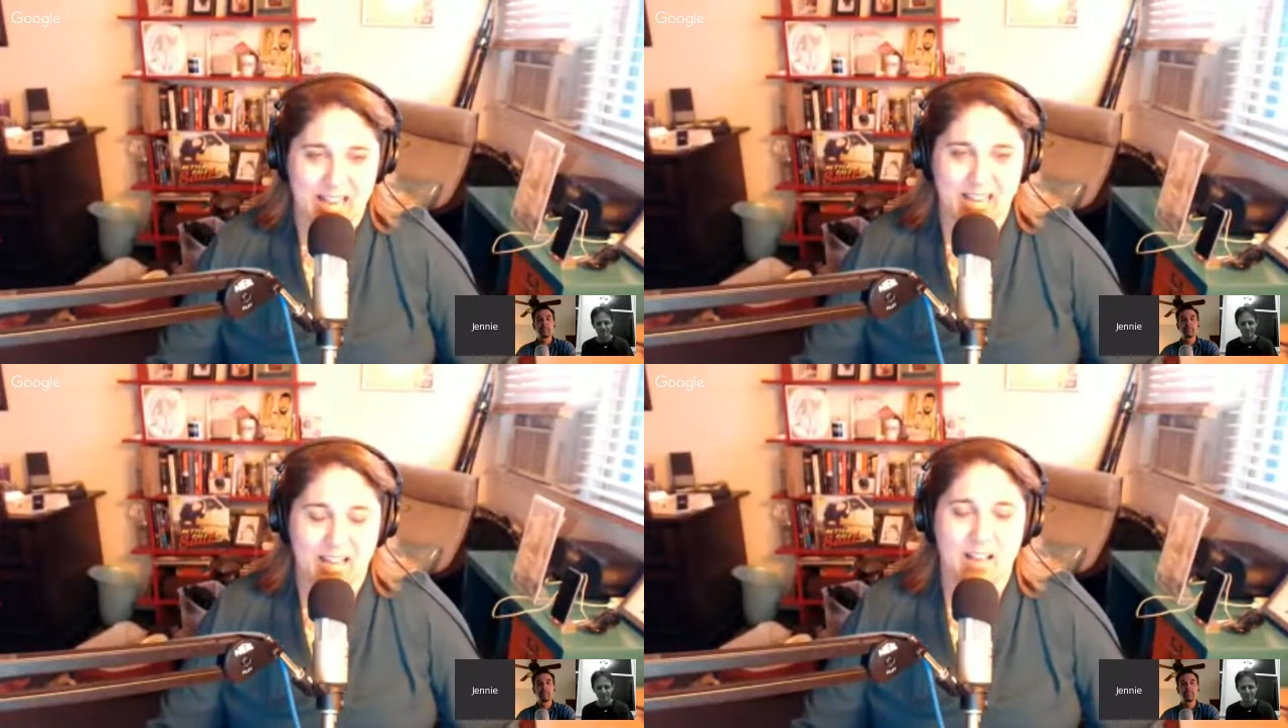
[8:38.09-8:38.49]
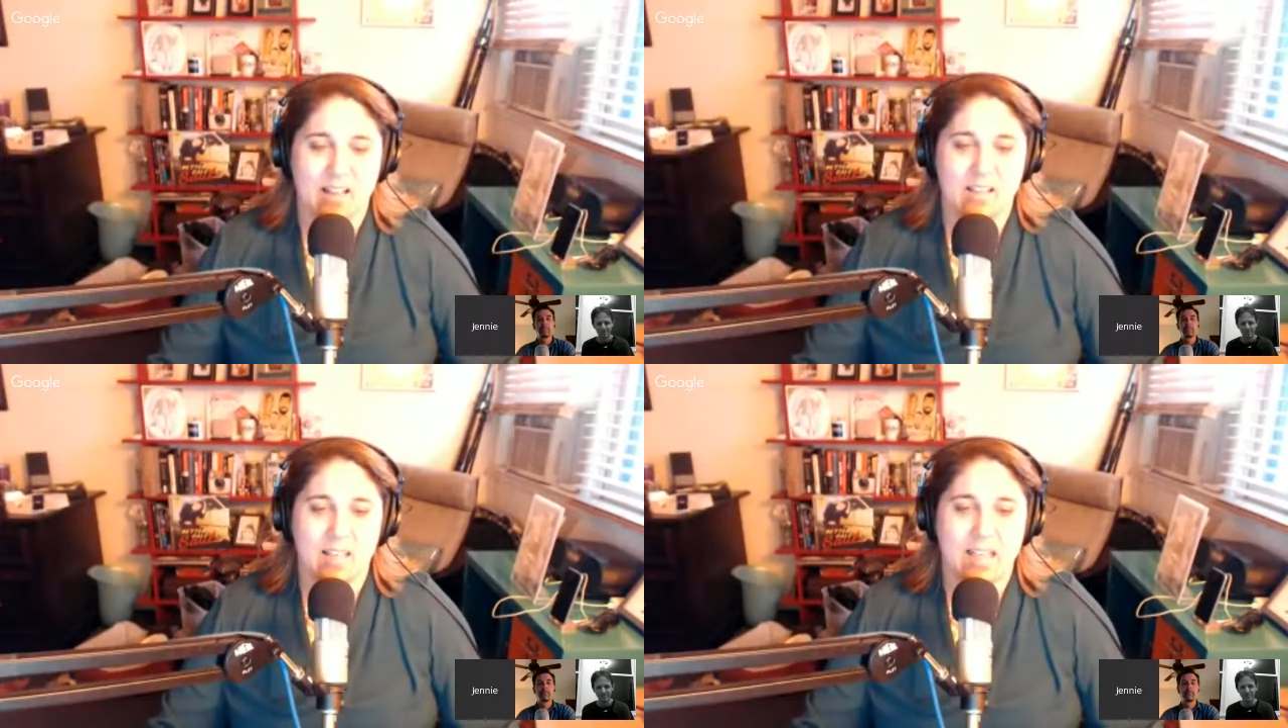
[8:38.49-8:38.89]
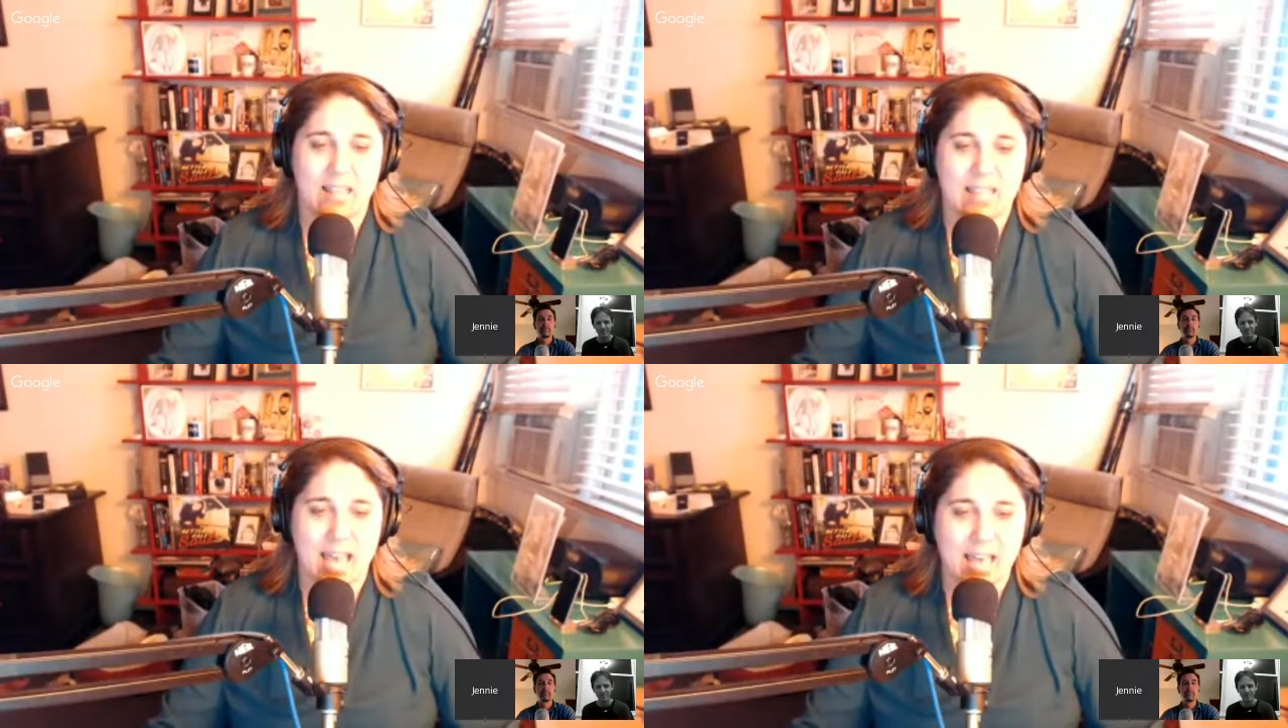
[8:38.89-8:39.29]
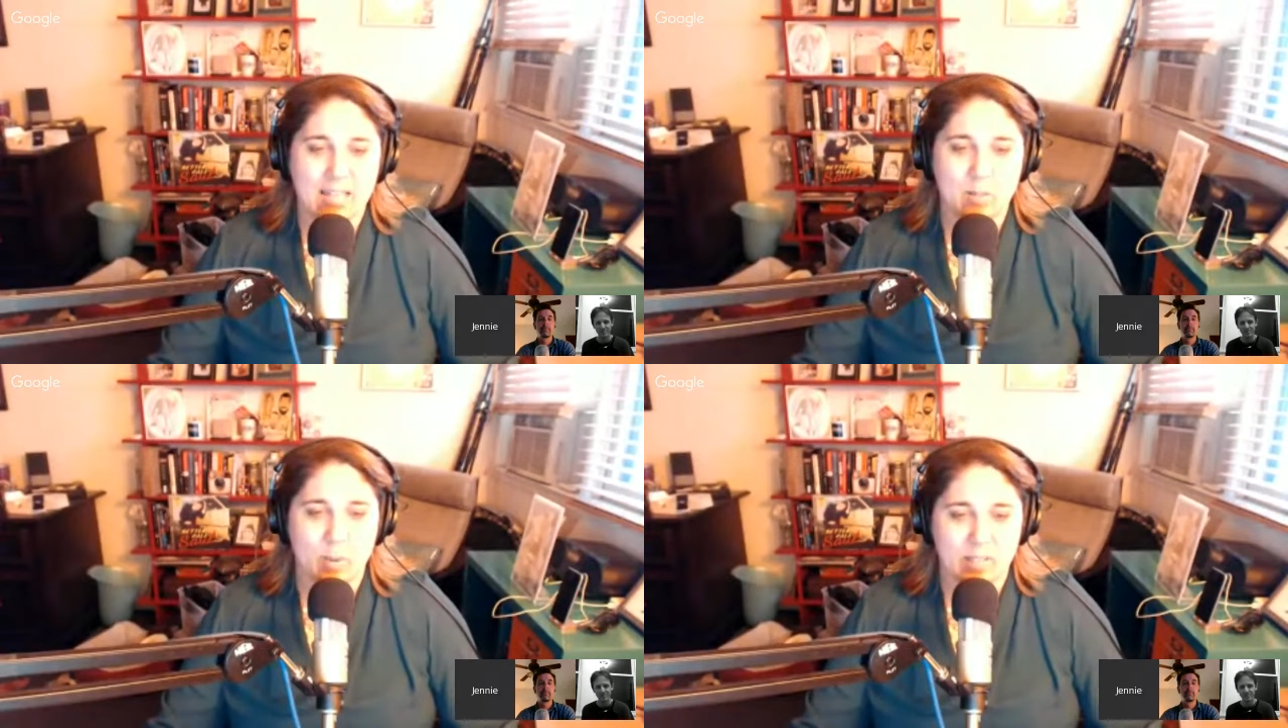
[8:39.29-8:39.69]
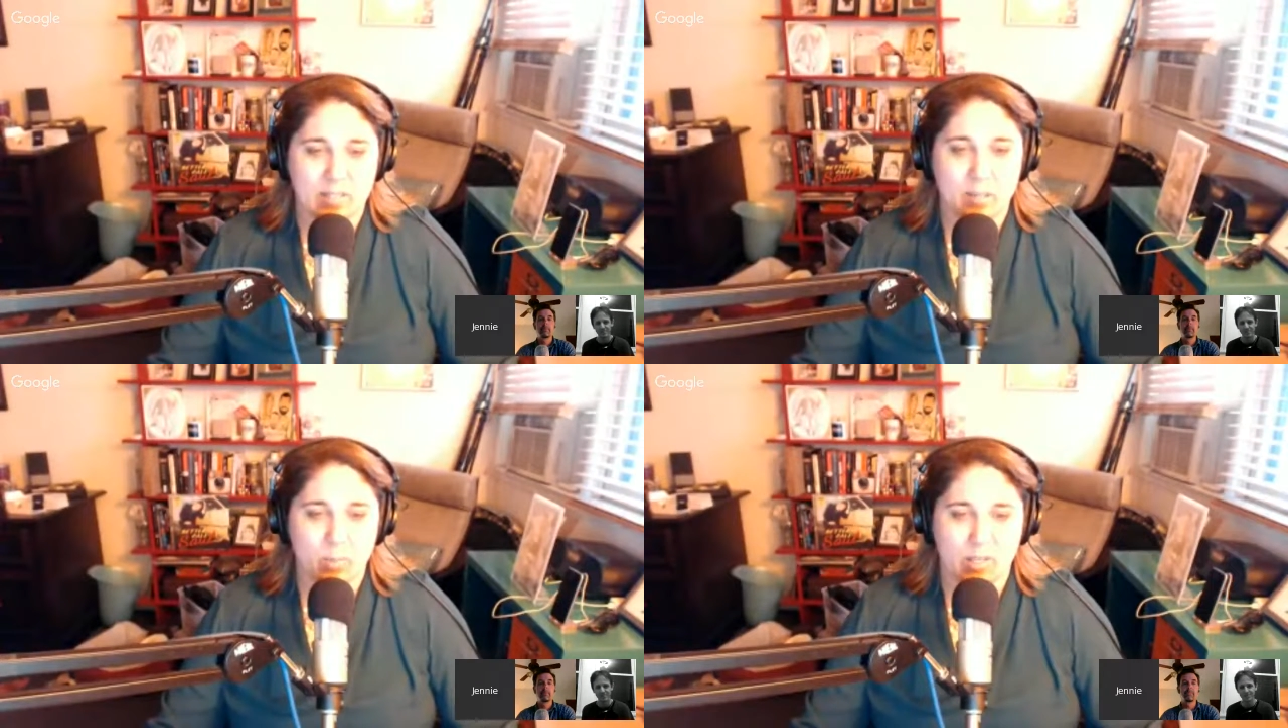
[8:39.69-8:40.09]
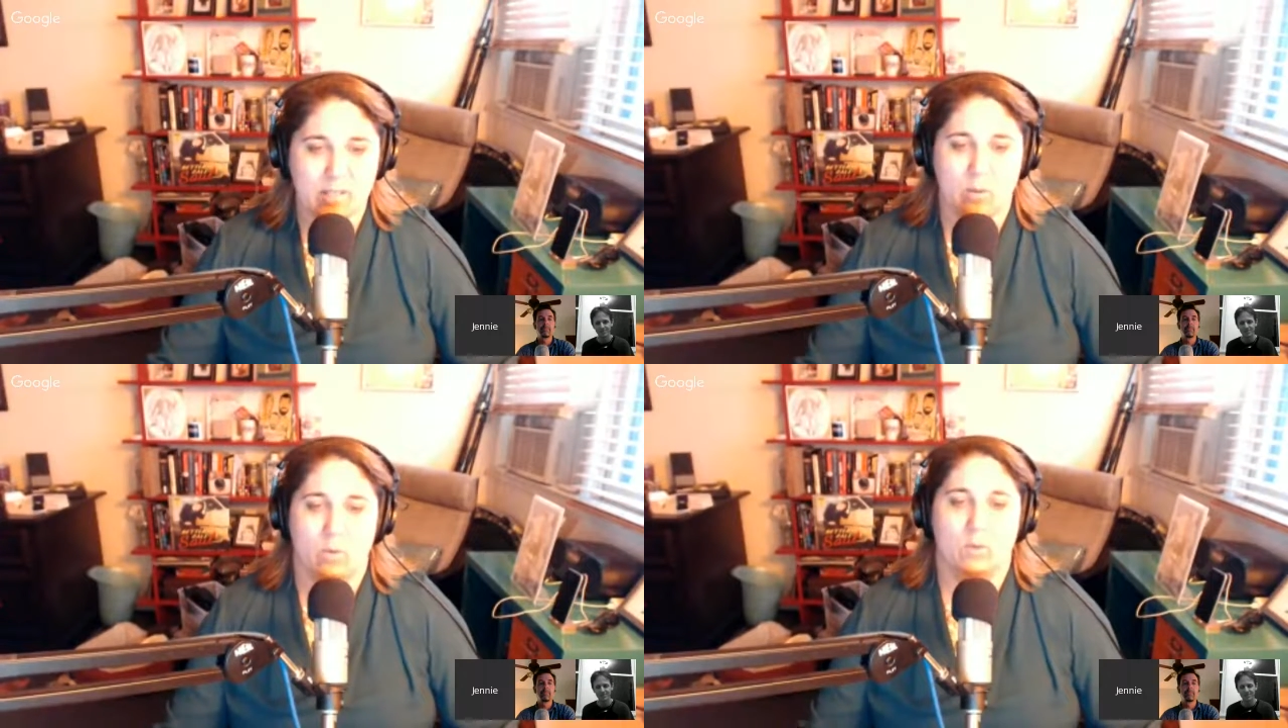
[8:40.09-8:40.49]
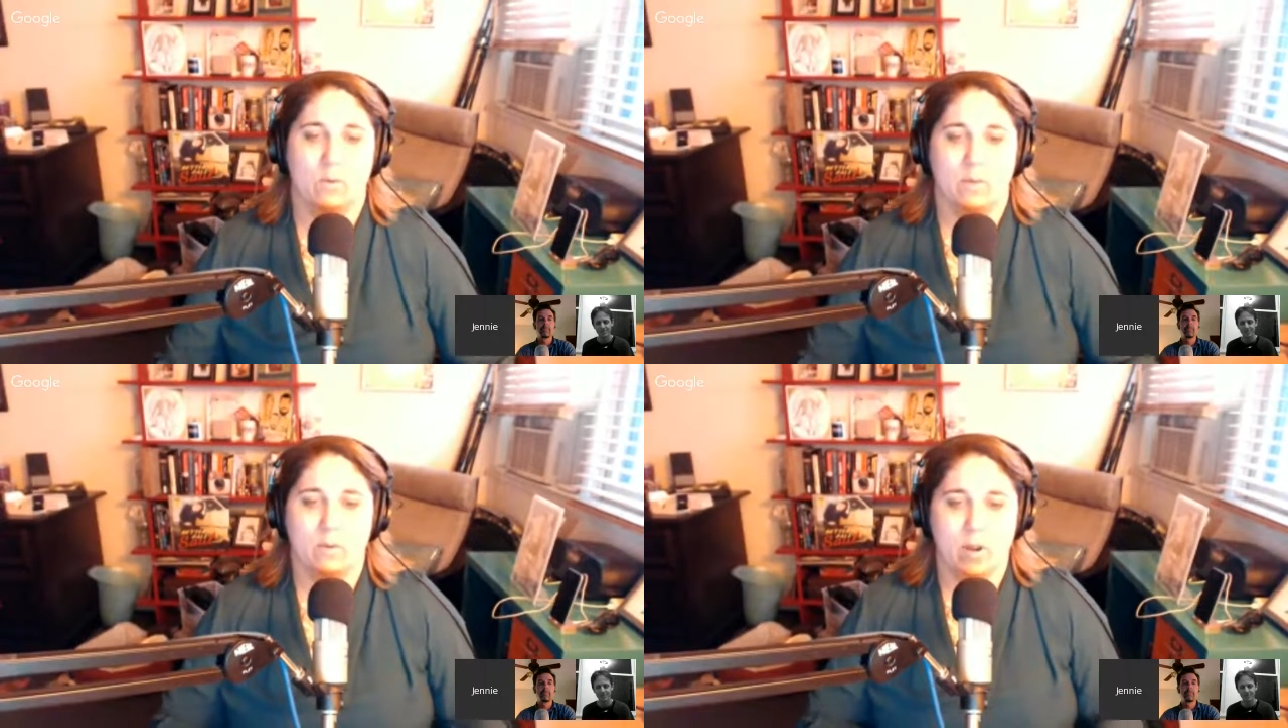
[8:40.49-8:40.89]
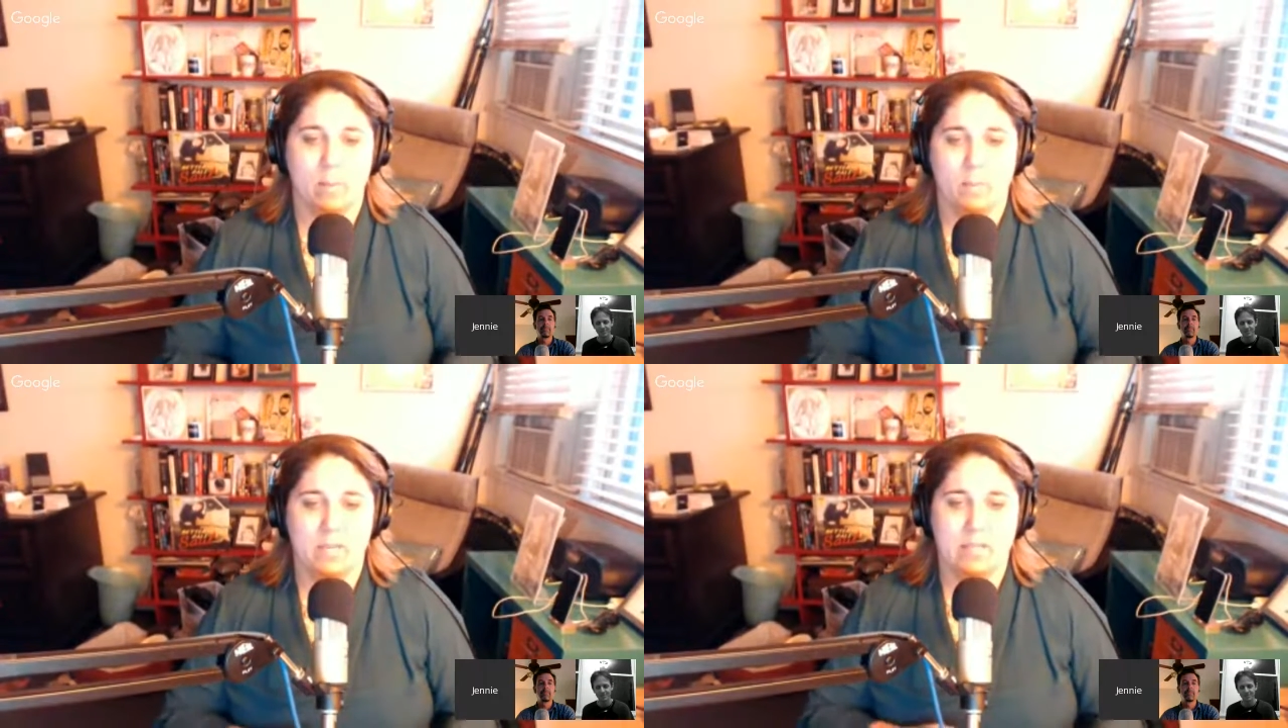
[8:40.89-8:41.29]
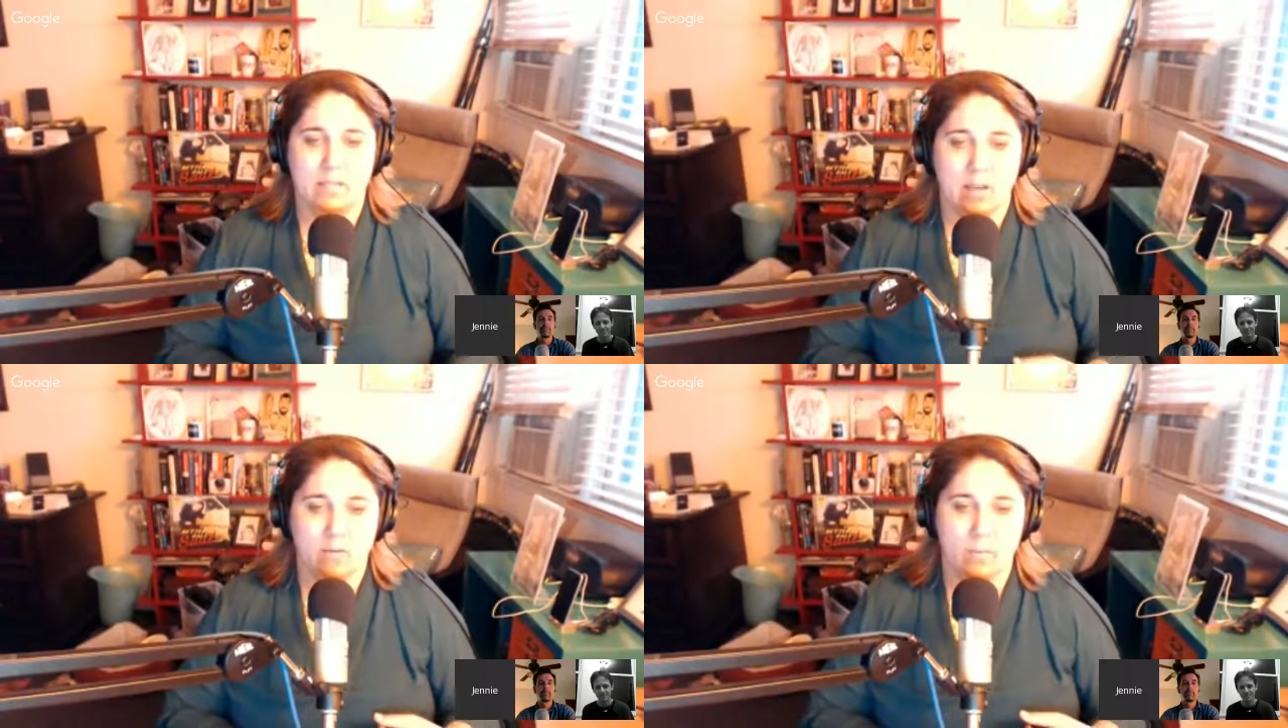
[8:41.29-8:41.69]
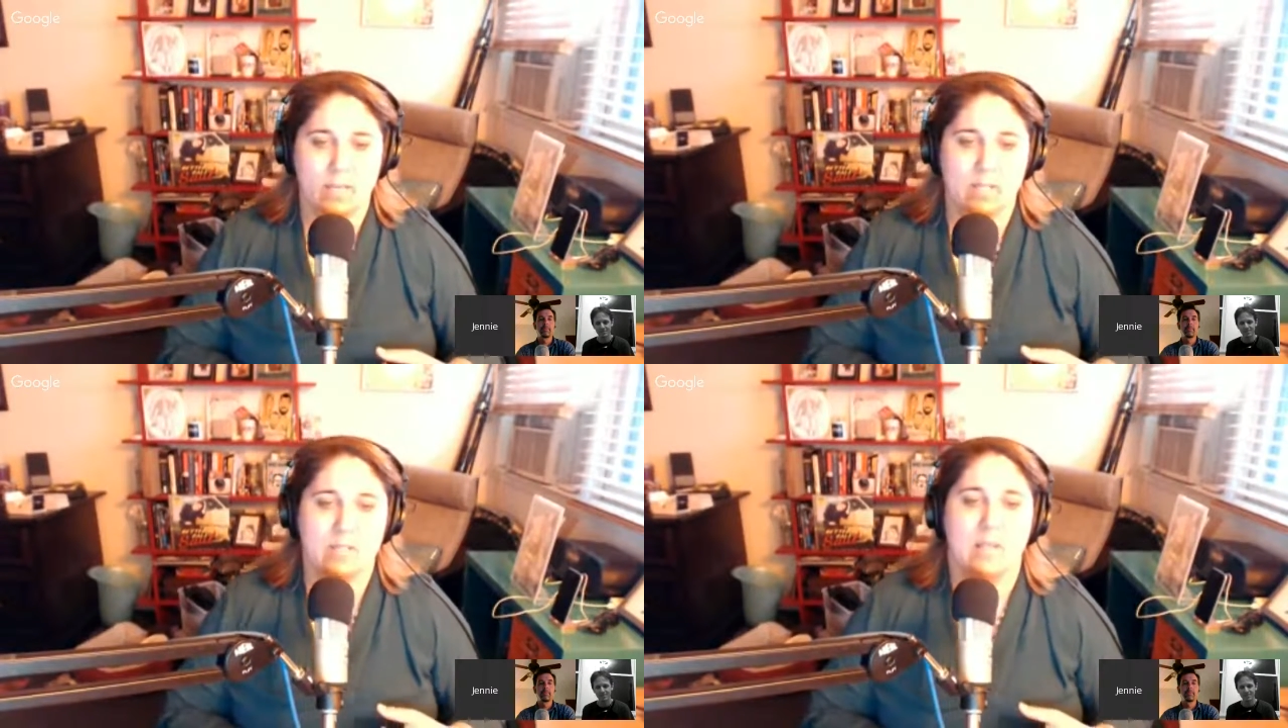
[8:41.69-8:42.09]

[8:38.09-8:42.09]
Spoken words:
and that is basically a place that works with other companies, governments,